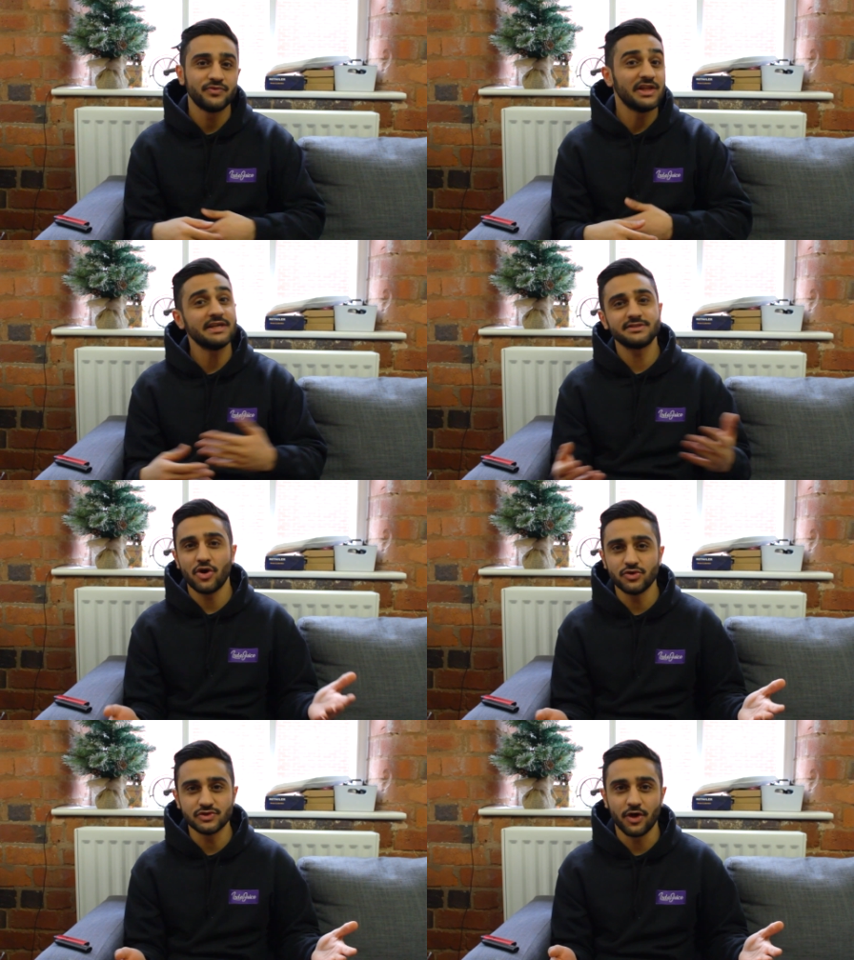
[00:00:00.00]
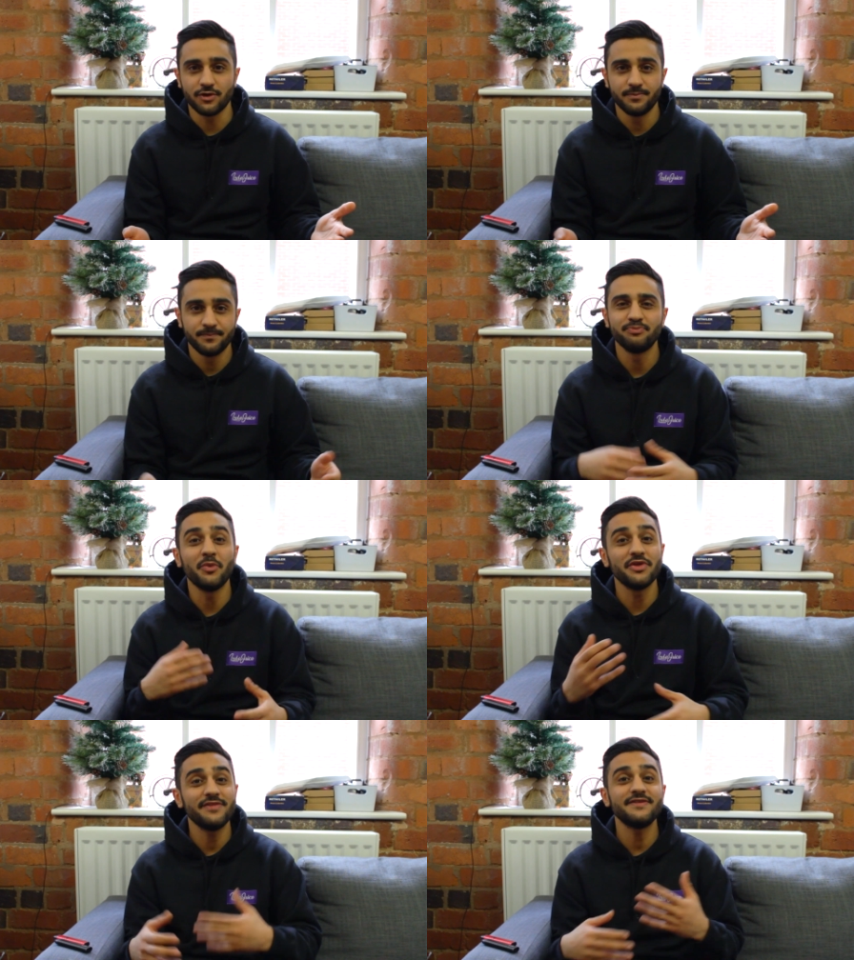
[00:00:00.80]
The list goes on. But
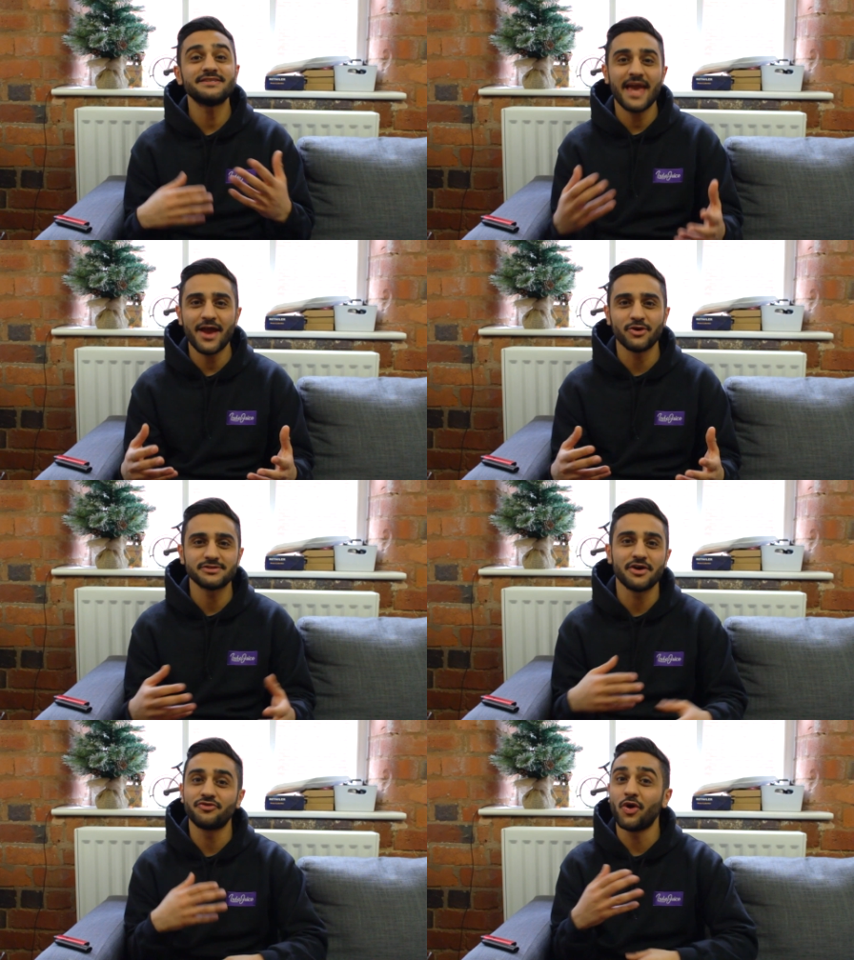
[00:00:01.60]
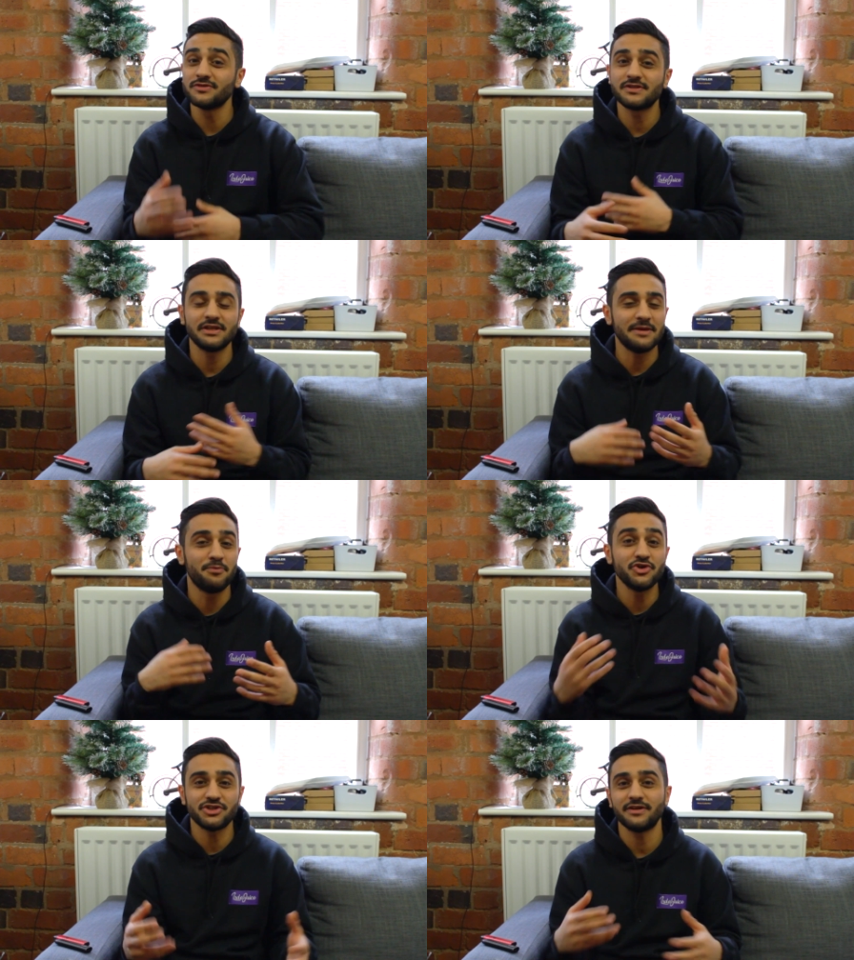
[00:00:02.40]
within this chaos of constantly
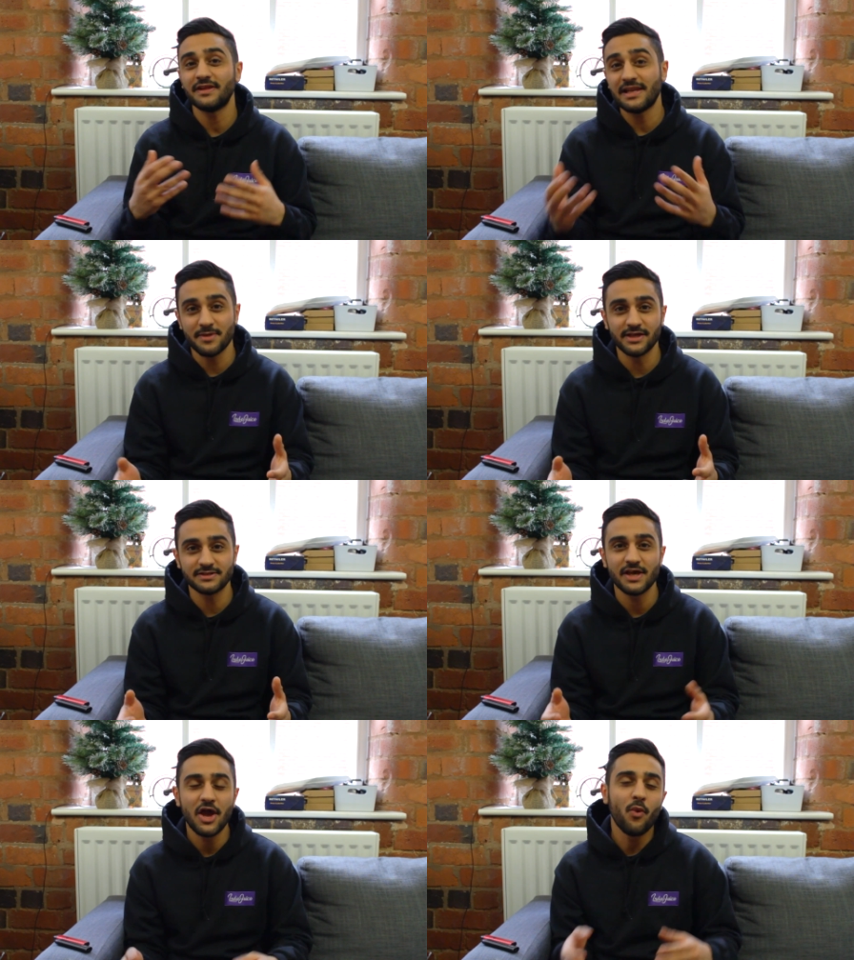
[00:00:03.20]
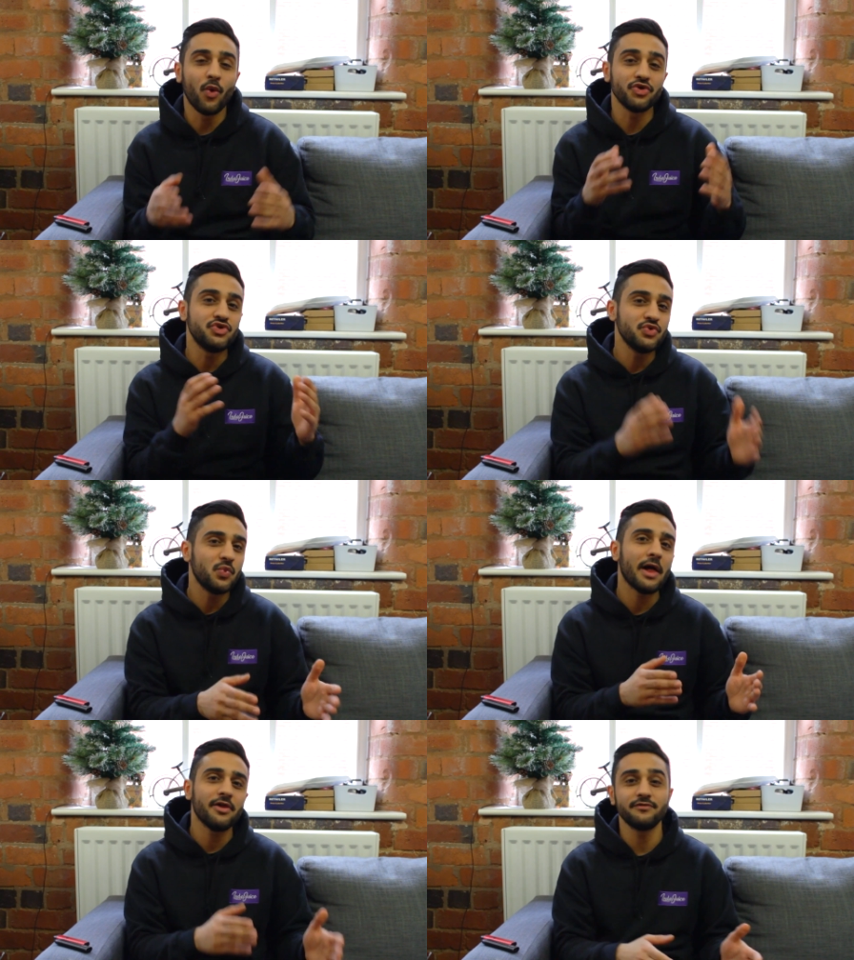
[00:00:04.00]
pushing the limits, what
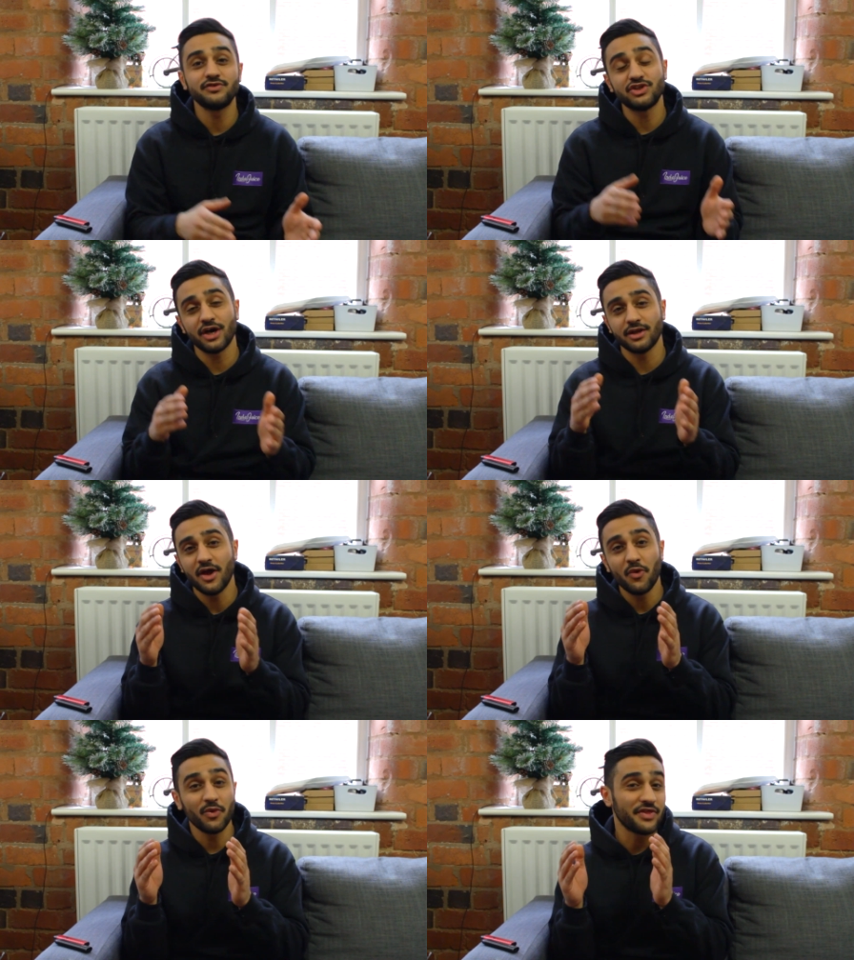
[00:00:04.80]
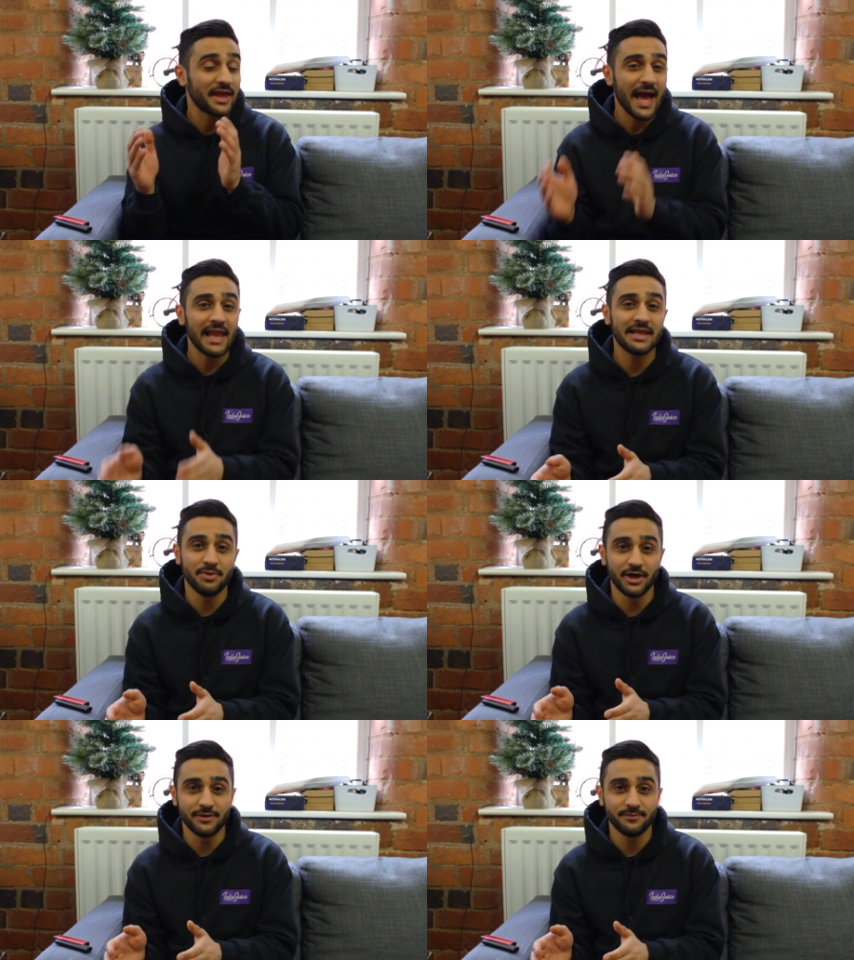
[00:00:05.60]
UWELL have done with the Caliburn